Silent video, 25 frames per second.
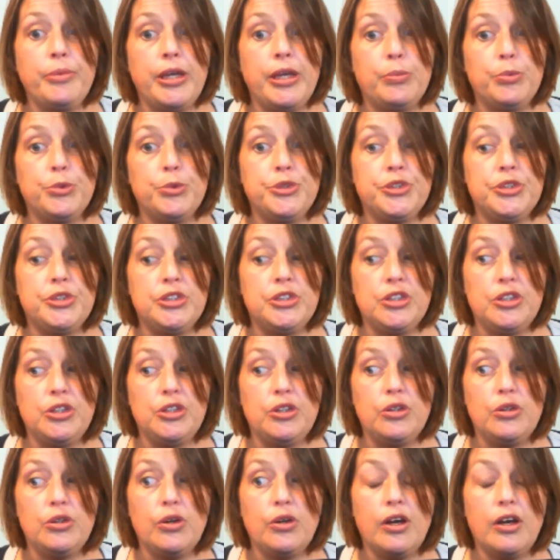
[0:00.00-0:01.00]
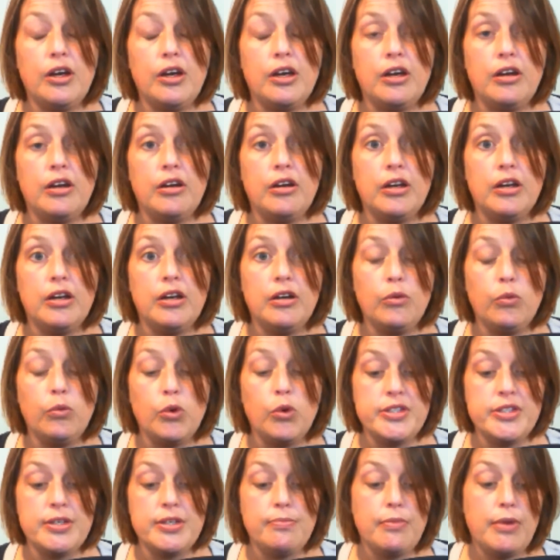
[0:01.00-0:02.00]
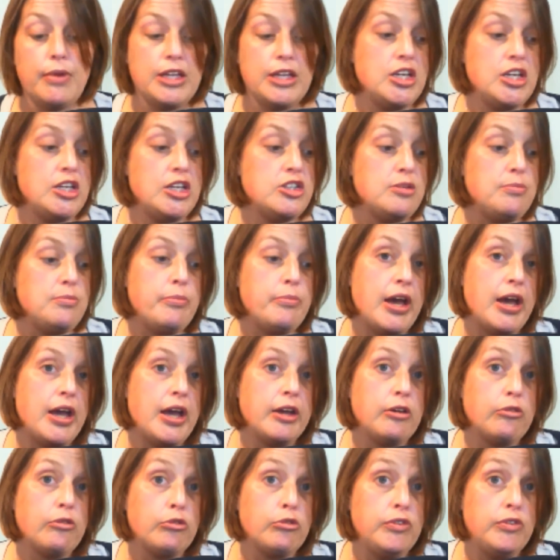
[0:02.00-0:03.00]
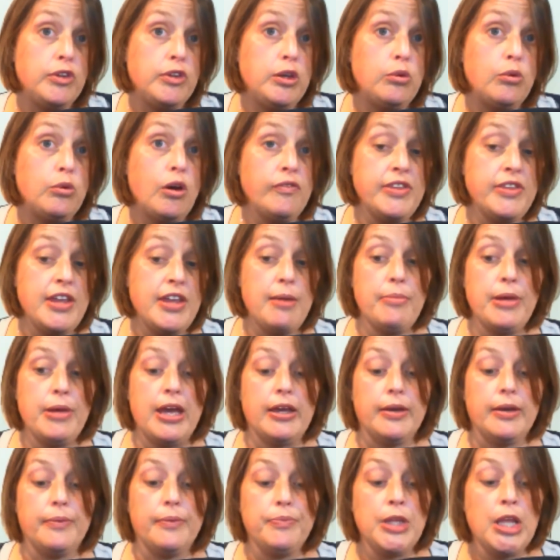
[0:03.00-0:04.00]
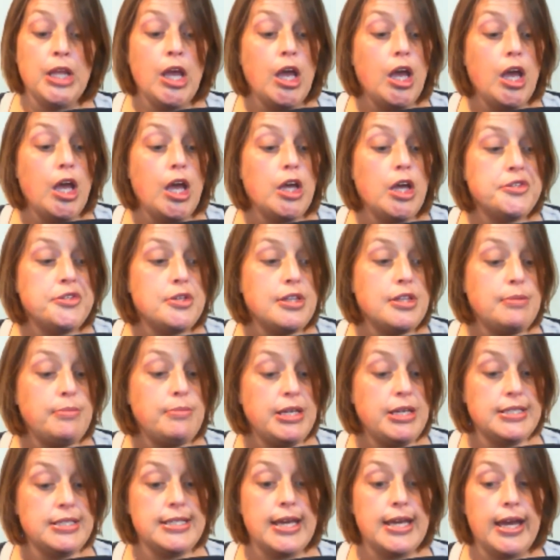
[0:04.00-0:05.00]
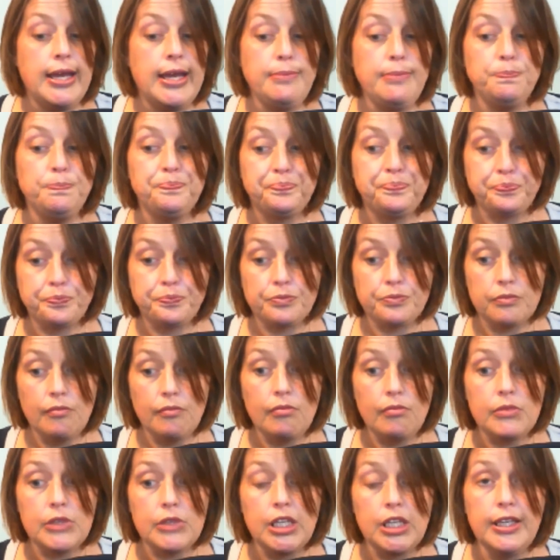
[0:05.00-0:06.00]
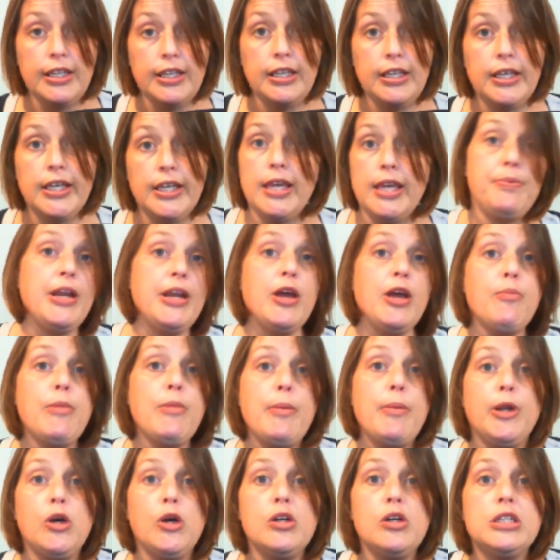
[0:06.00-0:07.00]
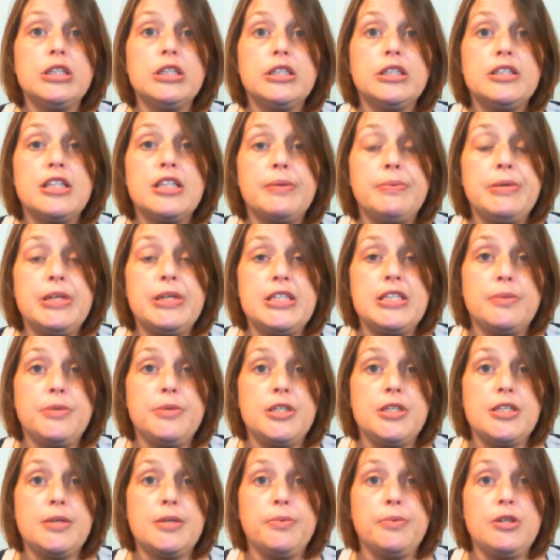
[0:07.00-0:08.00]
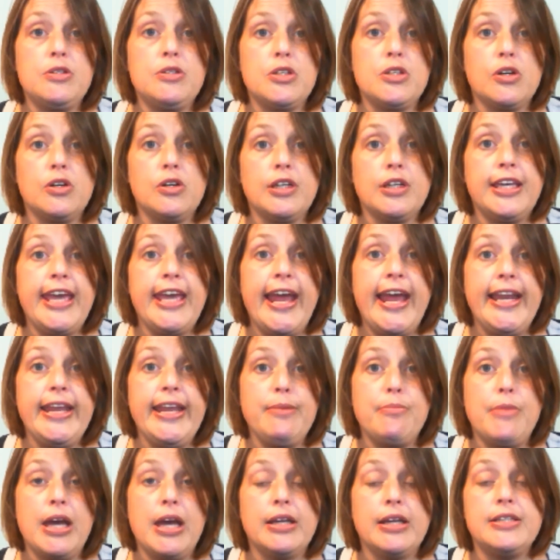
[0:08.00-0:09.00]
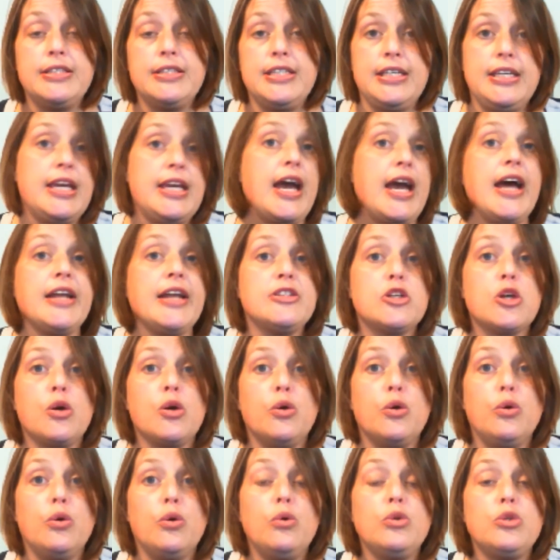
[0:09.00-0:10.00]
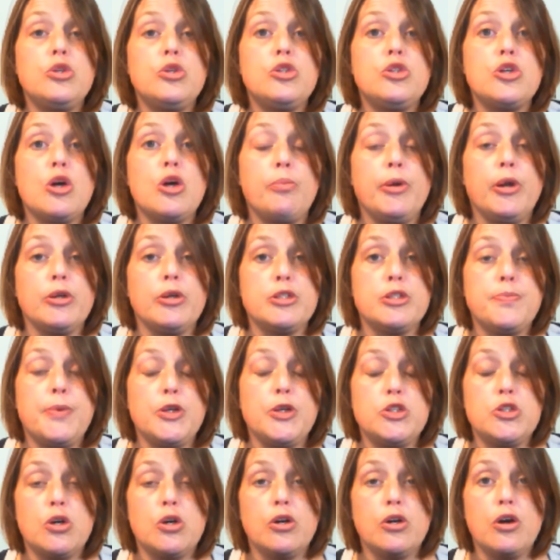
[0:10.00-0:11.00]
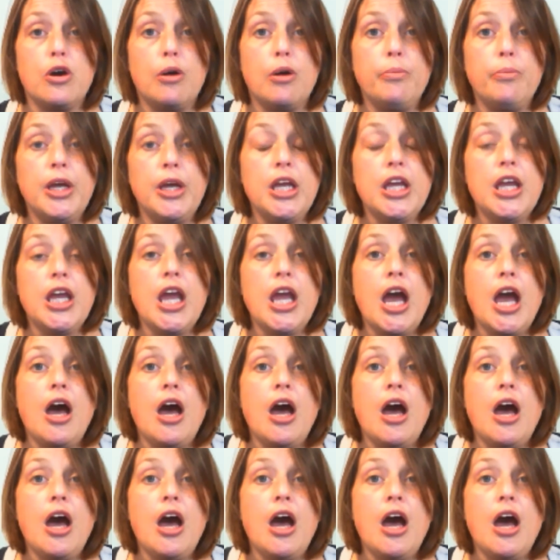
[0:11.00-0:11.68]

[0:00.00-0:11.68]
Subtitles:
I'll be able to do what's in my changing bag review of that bag. So in the meantime, keep an eye on my blog, www.kellymacdandco.blogspot.com.